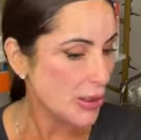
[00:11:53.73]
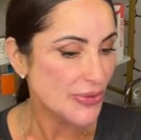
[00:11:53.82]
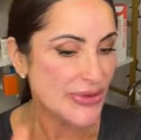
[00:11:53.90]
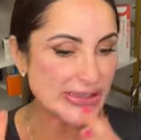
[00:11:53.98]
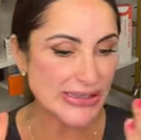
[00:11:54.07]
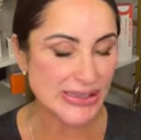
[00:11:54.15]

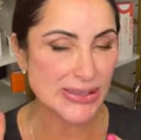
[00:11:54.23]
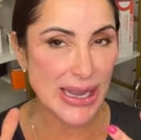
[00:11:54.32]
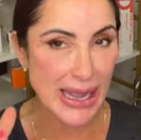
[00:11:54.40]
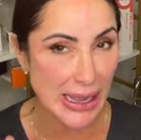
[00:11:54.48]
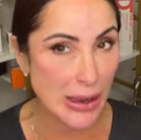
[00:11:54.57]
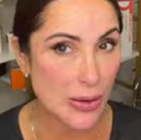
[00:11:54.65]
this is
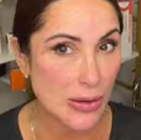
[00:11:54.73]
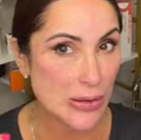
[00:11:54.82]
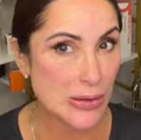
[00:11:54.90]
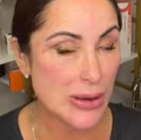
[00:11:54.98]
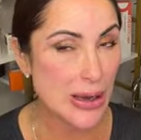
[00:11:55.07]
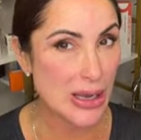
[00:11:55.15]

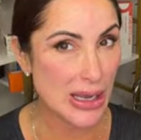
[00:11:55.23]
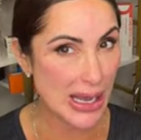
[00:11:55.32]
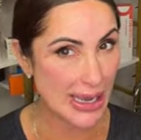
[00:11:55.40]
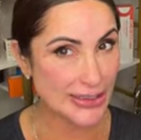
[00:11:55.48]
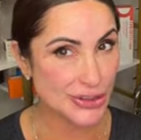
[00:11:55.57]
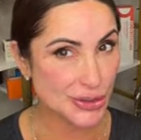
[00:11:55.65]
how
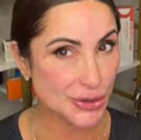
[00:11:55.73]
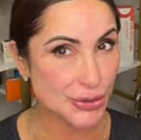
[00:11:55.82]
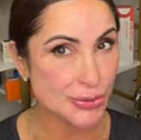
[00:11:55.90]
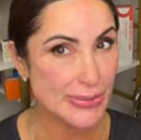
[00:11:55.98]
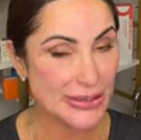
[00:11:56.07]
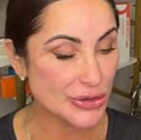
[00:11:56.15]
I
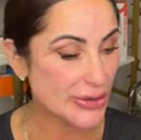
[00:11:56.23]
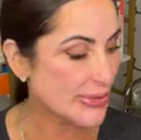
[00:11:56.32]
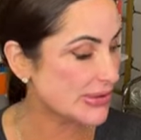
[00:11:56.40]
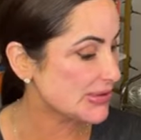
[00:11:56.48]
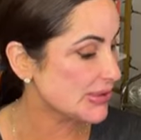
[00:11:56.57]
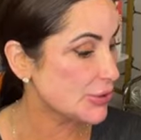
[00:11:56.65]
do my
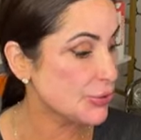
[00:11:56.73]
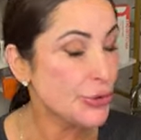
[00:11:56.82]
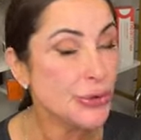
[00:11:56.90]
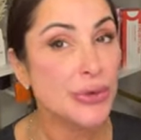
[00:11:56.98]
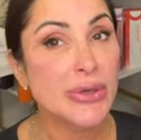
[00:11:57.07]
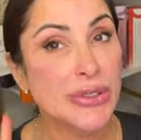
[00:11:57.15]
treatments.
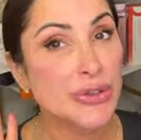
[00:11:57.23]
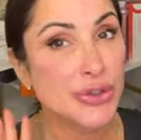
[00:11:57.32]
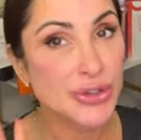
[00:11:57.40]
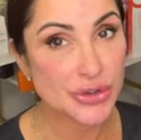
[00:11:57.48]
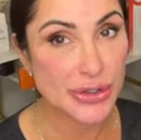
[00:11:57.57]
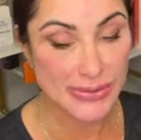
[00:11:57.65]
You can do
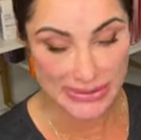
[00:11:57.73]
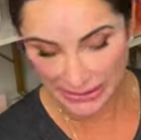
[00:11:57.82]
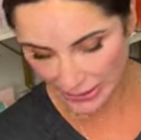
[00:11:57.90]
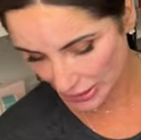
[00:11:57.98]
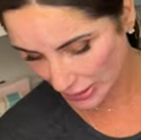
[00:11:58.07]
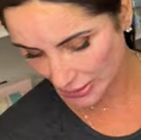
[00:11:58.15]
your treatments,
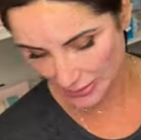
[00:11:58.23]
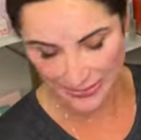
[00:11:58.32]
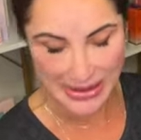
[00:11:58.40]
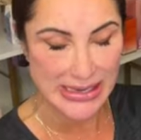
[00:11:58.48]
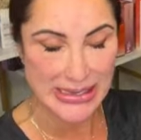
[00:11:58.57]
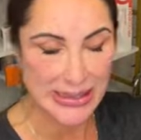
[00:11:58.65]
I'm
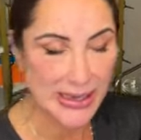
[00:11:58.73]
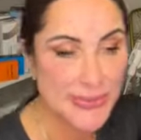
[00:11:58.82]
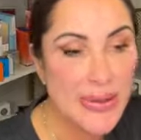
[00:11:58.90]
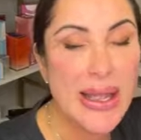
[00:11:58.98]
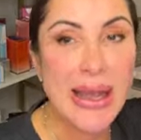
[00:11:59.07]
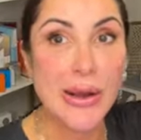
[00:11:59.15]
hitting that,
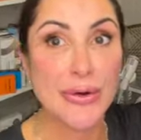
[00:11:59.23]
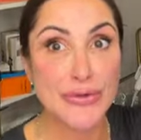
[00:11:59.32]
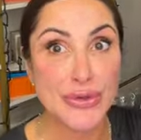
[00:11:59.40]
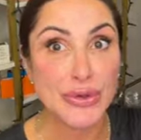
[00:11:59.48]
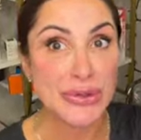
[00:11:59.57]
however you'd